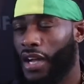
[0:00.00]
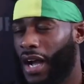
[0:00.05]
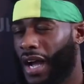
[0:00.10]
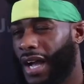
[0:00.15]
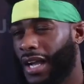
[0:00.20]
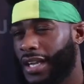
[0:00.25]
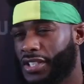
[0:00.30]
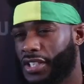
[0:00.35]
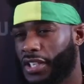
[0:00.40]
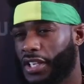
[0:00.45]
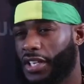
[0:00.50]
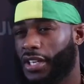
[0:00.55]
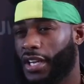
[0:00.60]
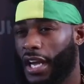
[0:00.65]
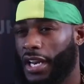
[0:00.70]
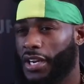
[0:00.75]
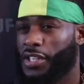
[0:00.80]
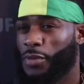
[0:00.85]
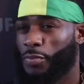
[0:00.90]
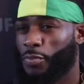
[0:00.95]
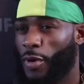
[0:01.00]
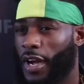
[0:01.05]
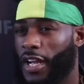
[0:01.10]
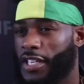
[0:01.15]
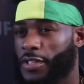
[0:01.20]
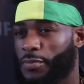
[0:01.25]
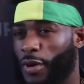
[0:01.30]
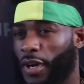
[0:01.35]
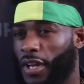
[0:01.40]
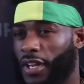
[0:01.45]
Actually, kind of
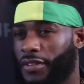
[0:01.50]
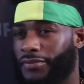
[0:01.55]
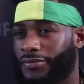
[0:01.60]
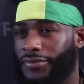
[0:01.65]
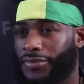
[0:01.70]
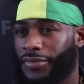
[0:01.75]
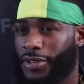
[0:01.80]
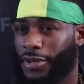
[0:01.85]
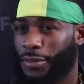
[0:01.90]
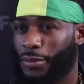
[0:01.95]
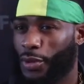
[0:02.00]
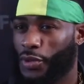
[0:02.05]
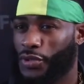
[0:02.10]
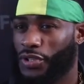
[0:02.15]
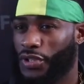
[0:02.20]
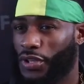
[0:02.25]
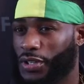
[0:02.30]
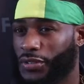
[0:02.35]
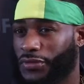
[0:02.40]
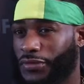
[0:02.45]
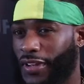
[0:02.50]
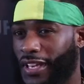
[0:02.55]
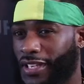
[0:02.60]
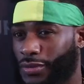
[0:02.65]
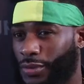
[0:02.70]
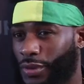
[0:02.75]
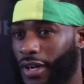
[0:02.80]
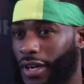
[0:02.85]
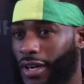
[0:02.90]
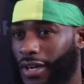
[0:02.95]
surprised, but most of those fans
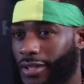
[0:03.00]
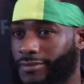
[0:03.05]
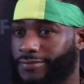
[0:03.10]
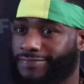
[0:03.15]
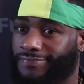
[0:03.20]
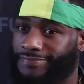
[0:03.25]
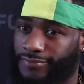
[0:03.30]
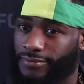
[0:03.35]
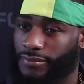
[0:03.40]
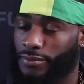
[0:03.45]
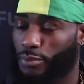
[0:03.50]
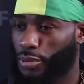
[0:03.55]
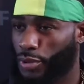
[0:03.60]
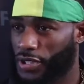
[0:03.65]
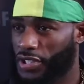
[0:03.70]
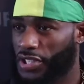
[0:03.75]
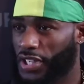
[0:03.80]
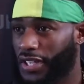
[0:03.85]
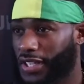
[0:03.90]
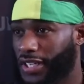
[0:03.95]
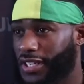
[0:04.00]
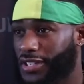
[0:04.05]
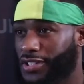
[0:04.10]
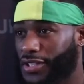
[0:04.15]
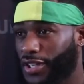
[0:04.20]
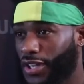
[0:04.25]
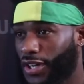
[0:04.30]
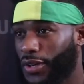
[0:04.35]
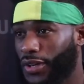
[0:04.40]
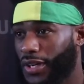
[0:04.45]
were Brazilian.
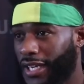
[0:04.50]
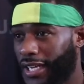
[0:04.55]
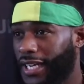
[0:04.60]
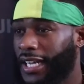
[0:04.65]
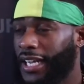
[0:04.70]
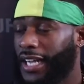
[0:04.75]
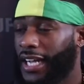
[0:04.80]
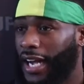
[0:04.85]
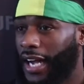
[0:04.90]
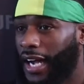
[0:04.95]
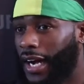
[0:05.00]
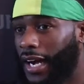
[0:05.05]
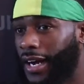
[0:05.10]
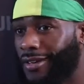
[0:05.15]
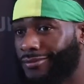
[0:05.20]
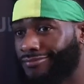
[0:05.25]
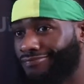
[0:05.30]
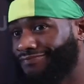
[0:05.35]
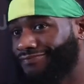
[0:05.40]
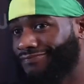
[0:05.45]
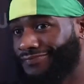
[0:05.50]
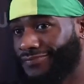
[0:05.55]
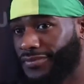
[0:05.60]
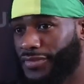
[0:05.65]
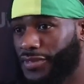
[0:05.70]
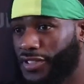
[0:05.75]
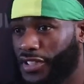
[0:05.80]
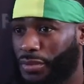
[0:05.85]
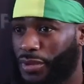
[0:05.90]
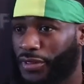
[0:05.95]
So,
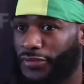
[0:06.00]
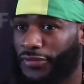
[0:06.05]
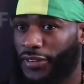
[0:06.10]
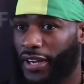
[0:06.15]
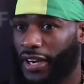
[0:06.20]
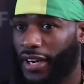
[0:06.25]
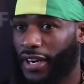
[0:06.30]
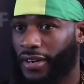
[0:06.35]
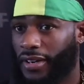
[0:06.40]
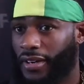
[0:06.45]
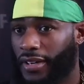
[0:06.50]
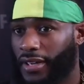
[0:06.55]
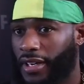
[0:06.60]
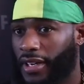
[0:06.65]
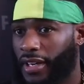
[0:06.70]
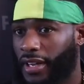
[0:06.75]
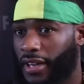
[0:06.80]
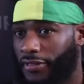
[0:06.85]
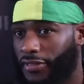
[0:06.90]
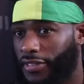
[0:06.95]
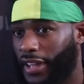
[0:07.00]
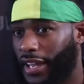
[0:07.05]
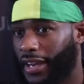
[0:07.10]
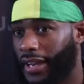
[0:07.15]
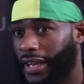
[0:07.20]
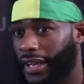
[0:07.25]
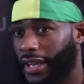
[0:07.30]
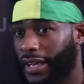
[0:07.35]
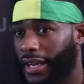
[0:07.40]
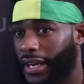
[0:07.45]
to be fair, if
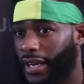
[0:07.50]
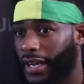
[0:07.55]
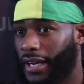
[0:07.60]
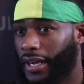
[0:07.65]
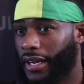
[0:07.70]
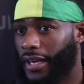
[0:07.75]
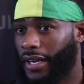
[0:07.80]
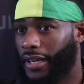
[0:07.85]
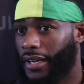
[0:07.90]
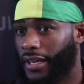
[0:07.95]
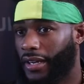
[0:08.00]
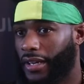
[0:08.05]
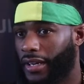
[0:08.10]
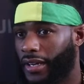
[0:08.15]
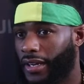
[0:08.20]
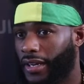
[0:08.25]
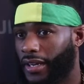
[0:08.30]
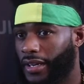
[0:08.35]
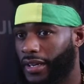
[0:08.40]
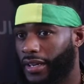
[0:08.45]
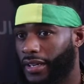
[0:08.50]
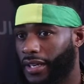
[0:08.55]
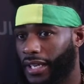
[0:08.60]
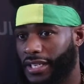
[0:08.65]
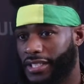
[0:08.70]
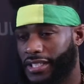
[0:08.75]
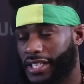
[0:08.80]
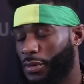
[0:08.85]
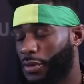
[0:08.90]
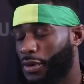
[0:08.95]
they, like I
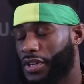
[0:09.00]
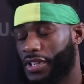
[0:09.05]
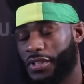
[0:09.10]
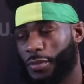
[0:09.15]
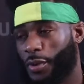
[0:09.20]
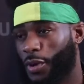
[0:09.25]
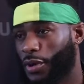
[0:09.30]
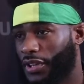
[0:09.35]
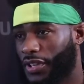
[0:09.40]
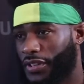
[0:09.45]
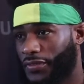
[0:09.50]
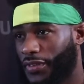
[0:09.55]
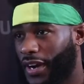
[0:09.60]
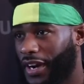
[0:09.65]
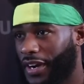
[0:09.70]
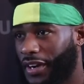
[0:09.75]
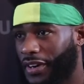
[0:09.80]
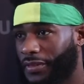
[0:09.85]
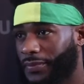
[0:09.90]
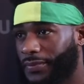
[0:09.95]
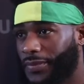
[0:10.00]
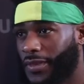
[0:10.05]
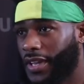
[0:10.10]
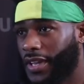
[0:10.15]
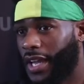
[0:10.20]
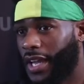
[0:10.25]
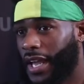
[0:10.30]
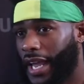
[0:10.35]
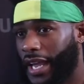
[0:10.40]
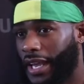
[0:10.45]
said, where there's smoke, there's fire.
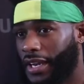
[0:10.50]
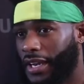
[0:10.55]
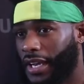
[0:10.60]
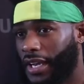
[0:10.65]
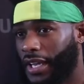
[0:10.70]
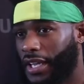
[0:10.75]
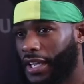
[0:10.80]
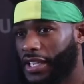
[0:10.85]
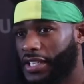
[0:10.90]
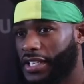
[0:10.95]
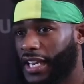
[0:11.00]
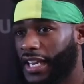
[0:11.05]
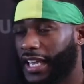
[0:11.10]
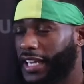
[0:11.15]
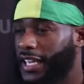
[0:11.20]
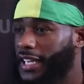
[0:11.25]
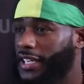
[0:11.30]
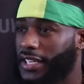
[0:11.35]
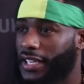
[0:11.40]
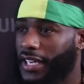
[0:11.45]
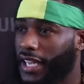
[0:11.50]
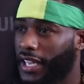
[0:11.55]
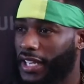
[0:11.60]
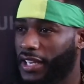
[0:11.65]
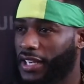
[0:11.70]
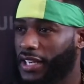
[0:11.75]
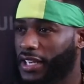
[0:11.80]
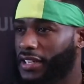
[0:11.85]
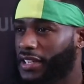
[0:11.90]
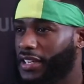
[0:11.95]
And it's not like he
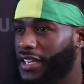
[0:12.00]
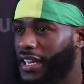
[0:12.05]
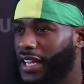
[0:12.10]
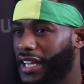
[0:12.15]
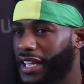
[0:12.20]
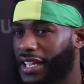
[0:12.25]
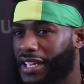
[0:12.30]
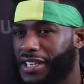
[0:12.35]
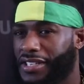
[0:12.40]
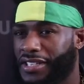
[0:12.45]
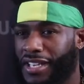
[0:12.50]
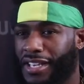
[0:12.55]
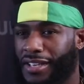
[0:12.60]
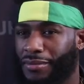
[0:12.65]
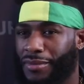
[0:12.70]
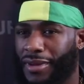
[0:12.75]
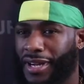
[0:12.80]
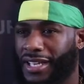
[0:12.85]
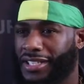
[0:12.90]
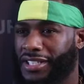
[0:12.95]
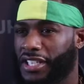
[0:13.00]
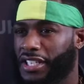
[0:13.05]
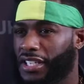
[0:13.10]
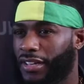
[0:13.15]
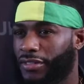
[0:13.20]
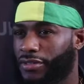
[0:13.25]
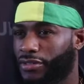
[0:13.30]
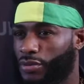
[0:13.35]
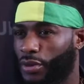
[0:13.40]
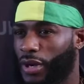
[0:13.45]
didn't deny it. He said my T
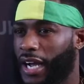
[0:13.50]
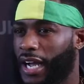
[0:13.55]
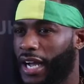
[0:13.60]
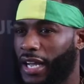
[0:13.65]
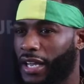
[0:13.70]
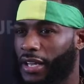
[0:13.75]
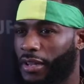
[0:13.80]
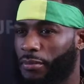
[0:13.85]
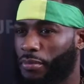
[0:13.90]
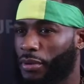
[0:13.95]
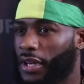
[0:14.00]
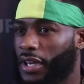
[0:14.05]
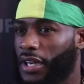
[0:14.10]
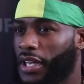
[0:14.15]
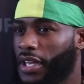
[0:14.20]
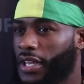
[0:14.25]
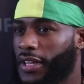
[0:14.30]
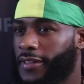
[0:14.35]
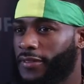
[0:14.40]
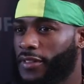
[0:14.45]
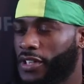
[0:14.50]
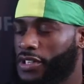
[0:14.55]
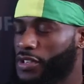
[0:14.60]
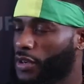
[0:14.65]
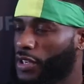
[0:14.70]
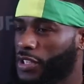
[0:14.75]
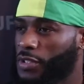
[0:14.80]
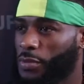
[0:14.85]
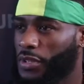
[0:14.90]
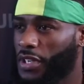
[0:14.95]
levels were high, but there's no
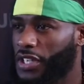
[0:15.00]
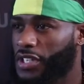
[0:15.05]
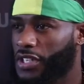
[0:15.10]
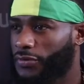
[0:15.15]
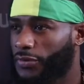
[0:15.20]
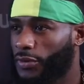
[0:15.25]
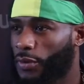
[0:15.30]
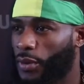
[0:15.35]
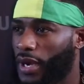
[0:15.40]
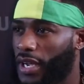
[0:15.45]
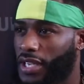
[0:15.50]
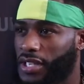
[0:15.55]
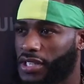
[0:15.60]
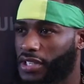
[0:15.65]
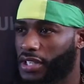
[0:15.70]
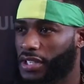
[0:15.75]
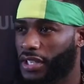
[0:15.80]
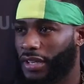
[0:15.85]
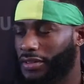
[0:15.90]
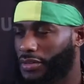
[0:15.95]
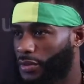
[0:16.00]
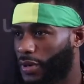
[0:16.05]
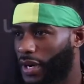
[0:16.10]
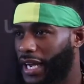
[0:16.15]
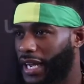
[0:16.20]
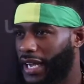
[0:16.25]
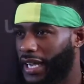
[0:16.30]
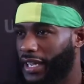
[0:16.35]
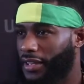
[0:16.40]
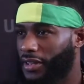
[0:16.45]
explanation for why his T levels were
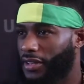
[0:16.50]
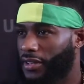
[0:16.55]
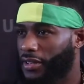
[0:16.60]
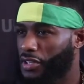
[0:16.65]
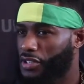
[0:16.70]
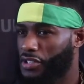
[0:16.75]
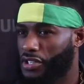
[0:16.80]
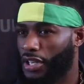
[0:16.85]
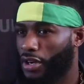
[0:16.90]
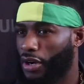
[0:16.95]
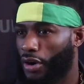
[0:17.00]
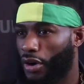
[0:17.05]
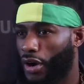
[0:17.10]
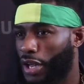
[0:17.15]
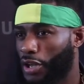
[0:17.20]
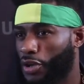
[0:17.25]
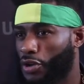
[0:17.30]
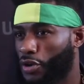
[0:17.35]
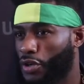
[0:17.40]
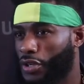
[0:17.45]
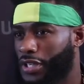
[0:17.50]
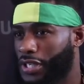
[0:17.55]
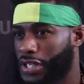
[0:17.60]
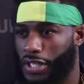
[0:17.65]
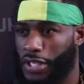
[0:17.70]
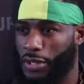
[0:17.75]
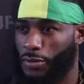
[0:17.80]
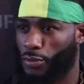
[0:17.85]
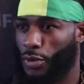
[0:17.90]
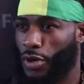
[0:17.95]
high. He said, you could
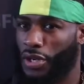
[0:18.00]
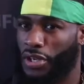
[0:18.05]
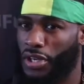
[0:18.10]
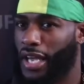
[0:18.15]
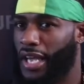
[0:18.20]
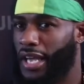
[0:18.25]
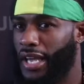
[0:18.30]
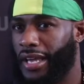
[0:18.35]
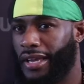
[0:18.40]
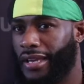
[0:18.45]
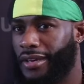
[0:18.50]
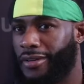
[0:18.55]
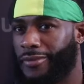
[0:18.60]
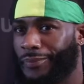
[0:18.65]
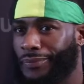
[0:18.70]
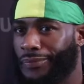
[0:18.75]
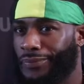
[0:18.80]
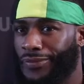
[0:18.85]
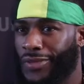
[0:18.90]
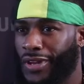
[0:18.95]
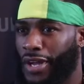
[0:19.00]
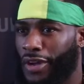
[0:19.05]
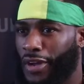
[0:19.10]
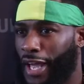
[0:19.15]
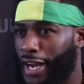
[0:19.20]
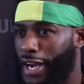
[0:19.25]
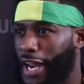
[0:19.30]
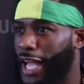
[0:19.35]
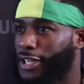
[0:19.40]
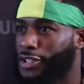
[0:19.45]
sleep one day and
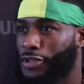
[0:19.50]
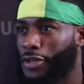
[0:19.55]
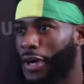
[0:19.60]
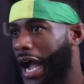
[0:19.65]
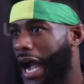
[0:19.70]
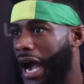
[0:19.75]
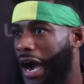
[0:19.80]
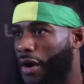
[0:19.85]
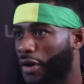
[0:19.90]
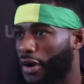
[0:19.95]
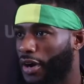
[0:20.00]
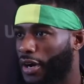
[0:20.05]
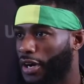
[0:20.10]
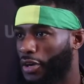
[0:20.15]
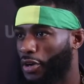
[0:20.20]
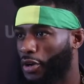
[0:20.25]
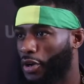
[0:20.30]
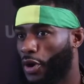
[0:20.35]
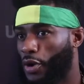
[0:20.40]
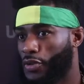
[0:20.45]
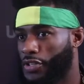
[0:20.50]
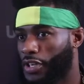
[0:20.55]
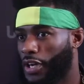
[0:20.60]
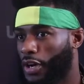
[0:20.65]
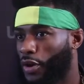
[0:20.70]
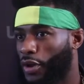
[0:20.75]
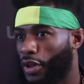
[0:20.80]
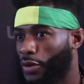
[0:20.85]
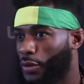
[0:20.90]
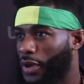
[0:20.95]
an extra hour and it goes
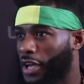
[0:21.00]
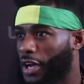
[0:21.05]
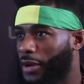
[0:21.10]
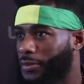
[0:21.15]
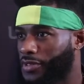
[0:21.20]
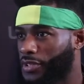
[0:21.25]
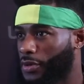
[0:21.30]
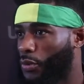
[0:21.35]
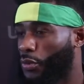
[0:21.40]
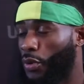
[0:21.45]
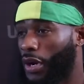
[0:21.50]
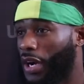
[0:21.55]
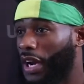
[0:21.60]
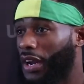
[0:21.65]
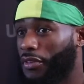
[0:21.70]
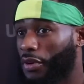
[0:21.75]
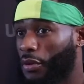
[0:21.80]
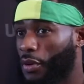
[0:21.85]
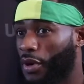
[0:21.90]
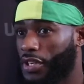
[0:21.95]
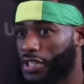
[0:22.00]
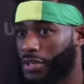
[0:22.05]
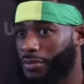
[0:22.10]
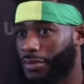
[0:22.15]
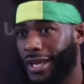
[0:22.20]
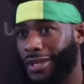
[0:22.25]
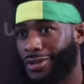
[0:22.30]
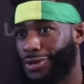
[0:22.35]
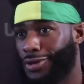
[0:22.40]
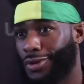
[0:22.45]
all the way up to whatever it was. I'm
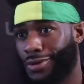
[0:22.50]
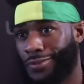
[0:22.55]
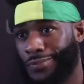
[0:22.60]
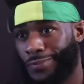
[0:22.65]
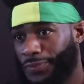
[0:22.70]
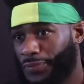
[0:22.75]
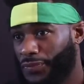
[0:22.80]
like, dude,